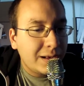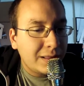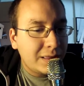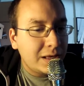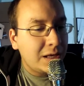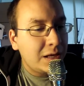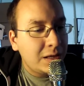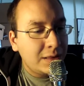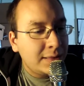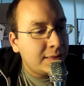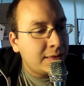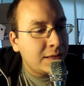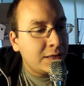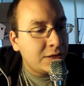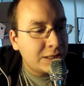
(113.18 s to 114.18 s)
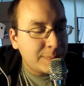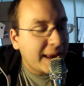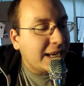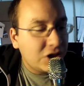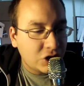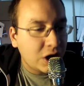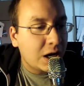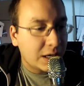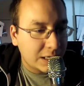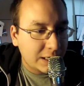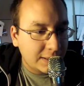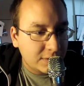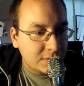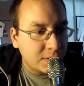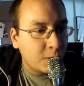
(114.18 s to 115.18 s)
the the space
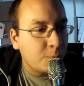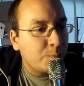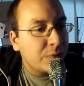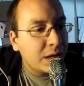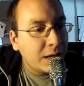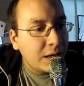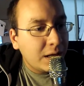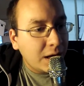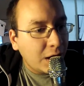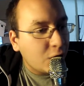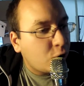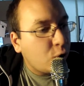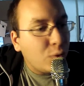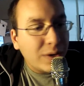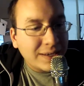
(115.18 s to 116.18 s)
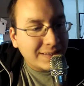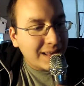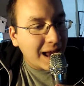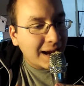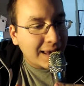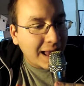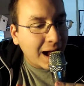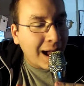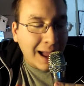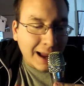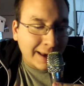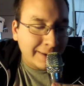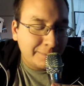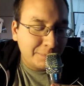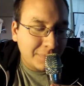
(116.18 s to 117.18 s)
jockey. So uh, who is that
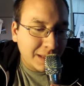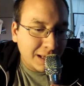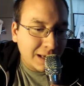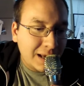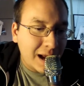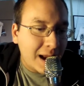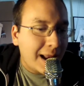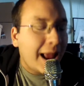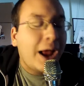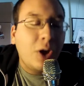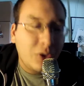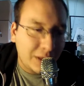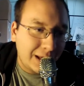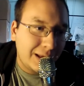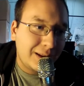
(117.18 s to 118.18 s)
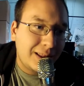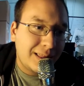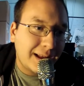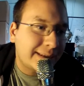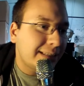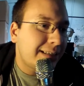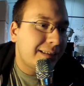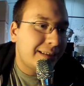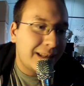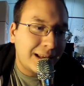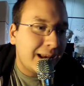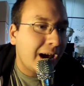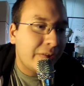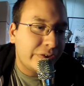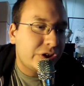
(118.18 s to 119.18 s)
guy in Alien that just
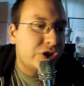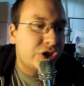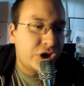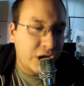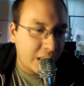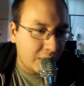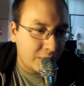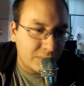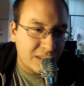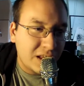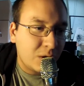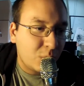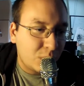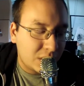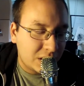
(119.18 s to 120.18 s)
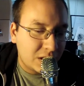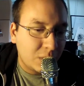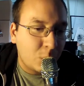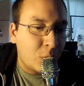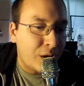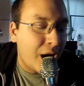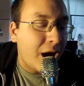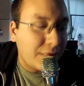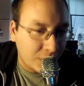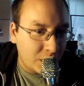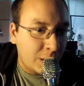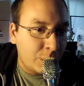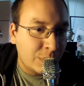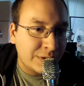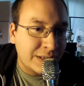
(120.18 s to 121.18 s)
sitting on the chair, the what I
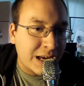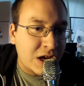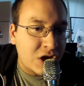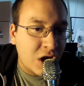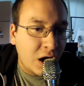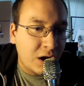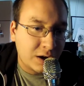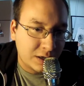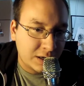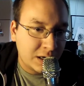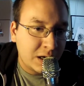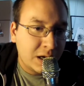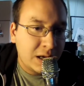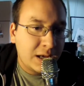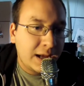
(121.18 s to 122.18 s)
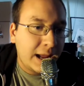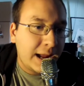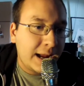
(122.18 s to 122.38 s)
thought was a gun, a